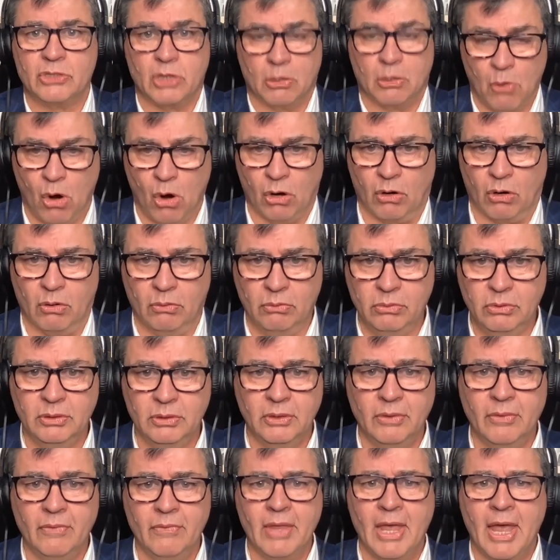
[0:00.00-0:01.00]
tomorrow,
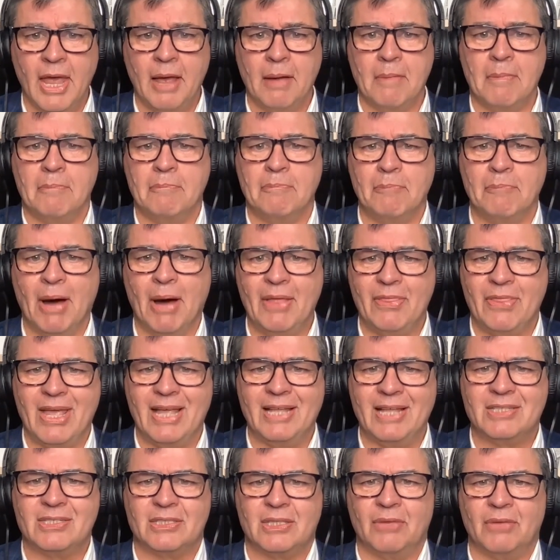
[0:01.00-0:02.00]
but
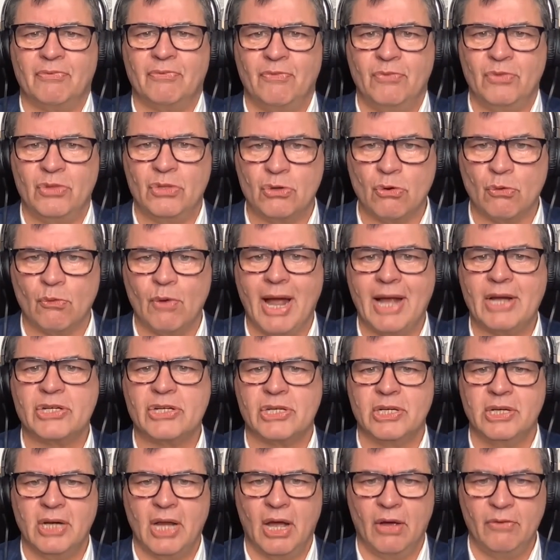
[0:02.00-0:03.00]
it's the
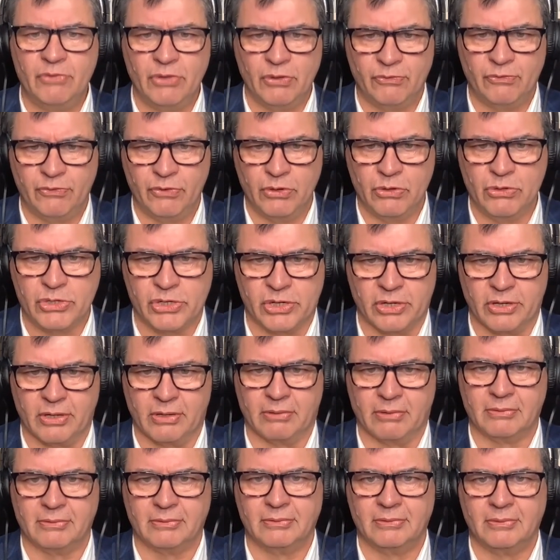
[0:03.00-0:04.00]
direction of the future,
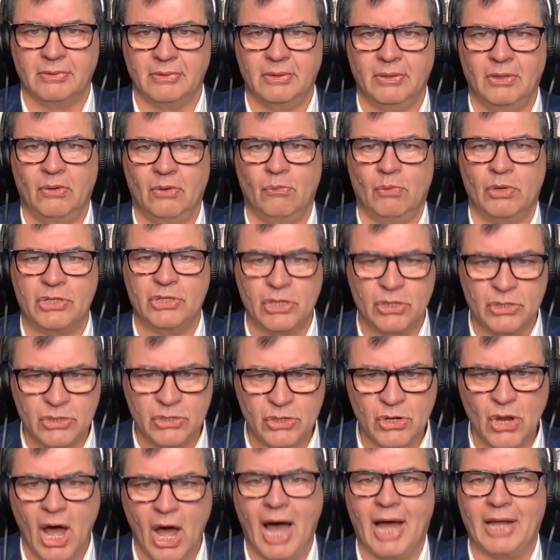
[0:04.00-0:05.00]
which is
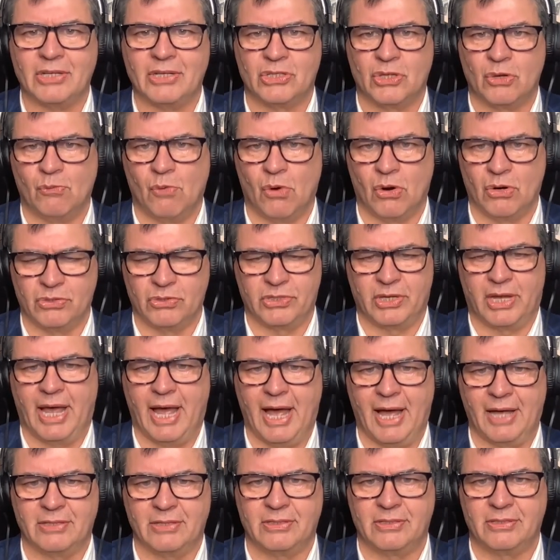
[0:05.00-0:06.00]
not towards
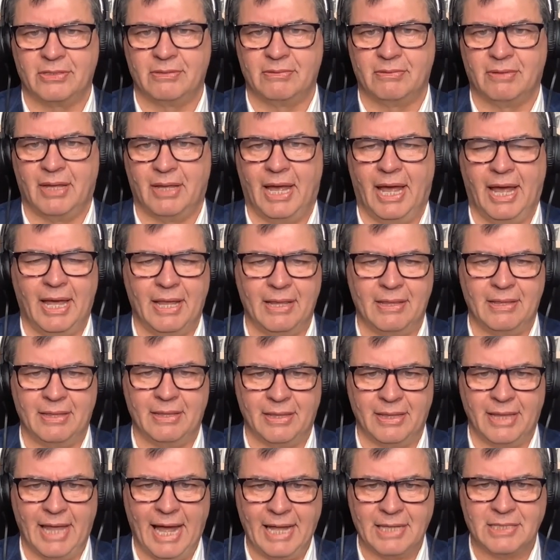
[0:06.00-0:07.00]
gas.
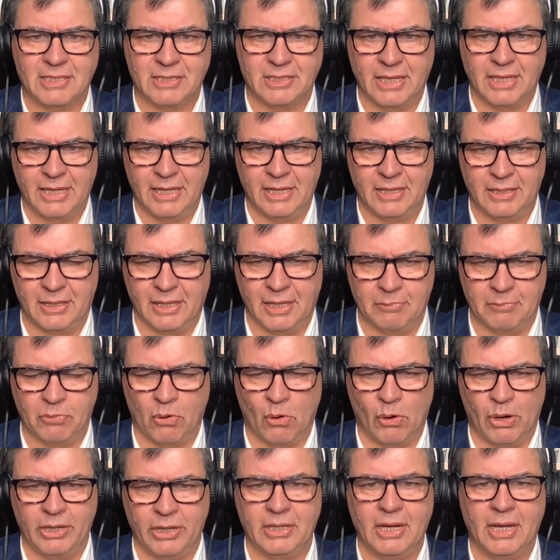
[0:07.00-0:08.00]
And that's the
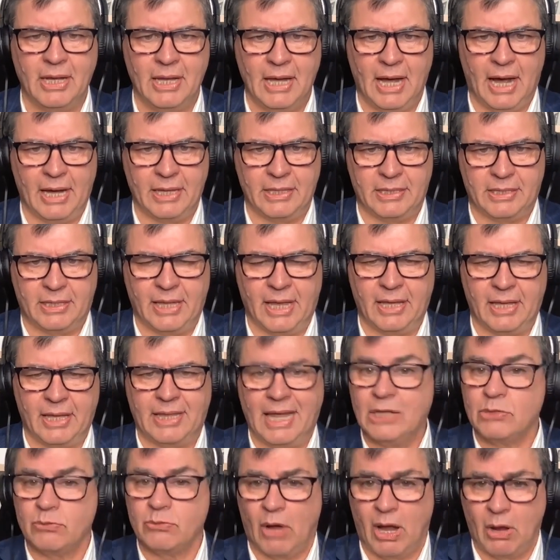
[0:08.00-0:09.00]
point, I think.
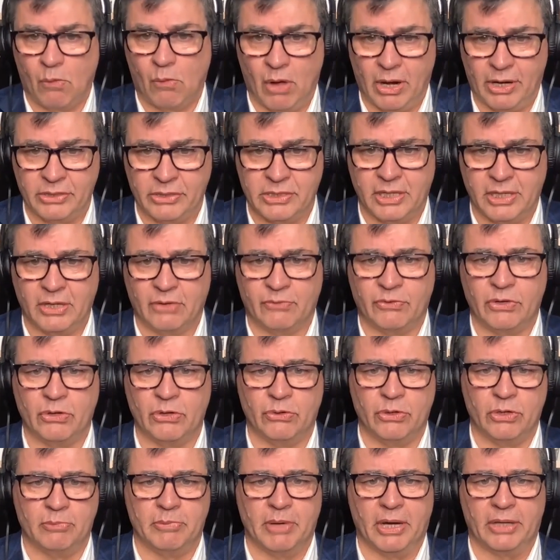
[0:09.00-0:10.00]
That's why I wanted to interview
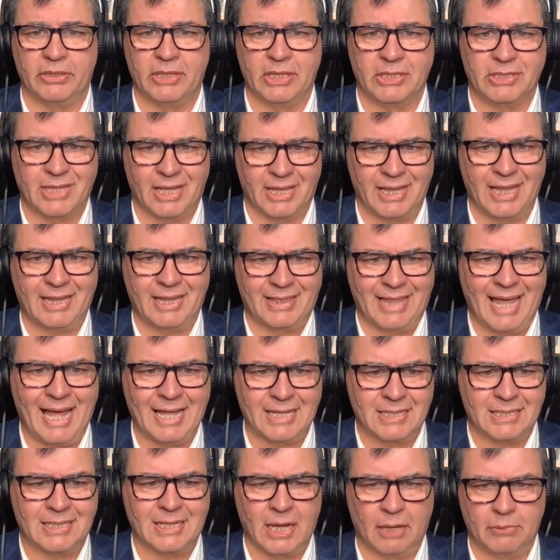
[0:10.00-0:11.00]
you about this. I think
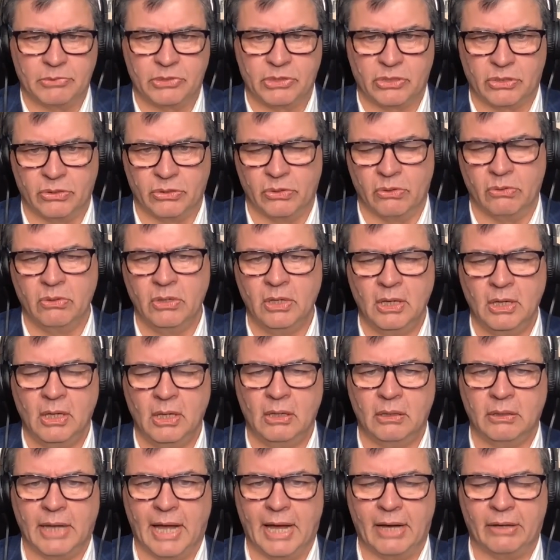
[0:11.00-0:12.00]
that comes through
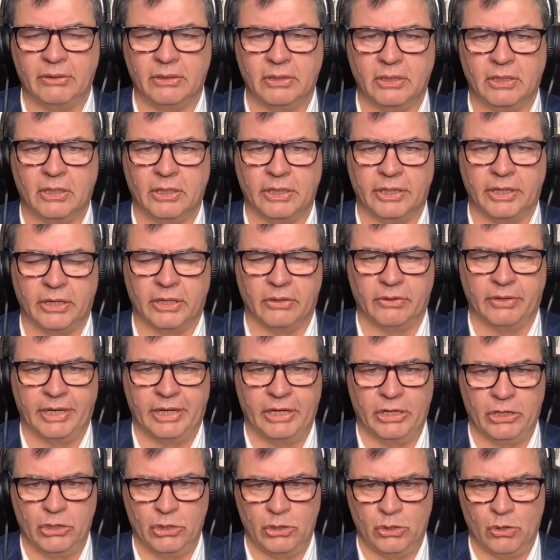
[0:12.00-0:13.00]
loud and clear
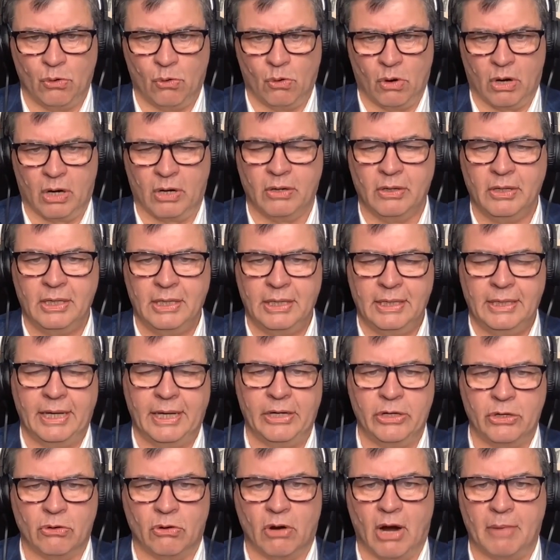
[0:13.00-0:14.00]
in
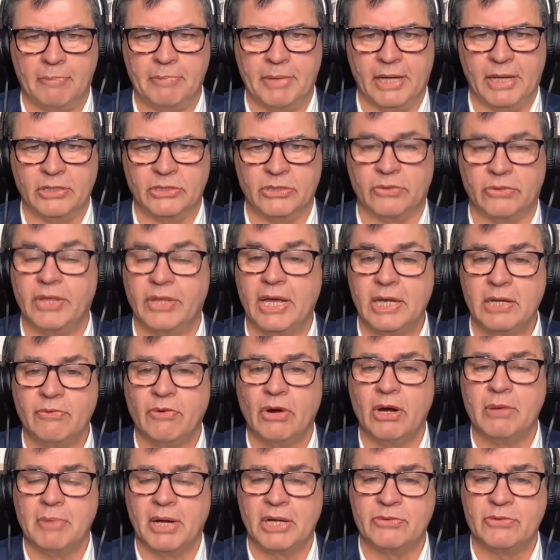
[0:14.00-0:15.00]
your op-ed. So thank you
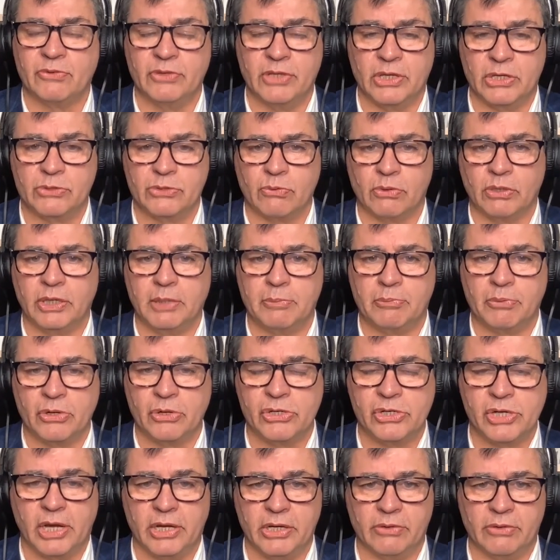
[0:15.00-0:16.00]
very much for this. Really
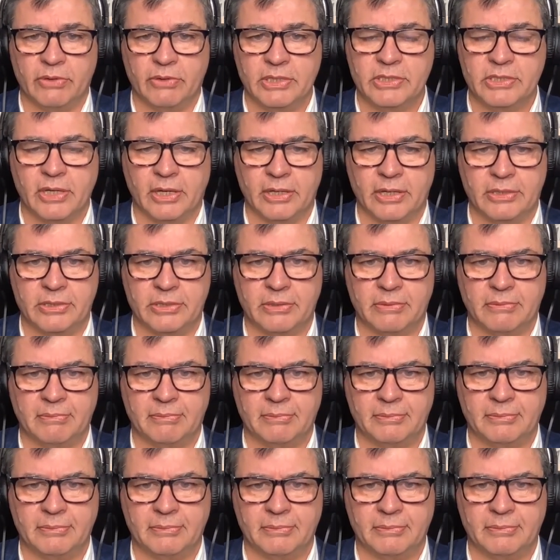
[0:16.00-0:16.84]
appreciate your insights.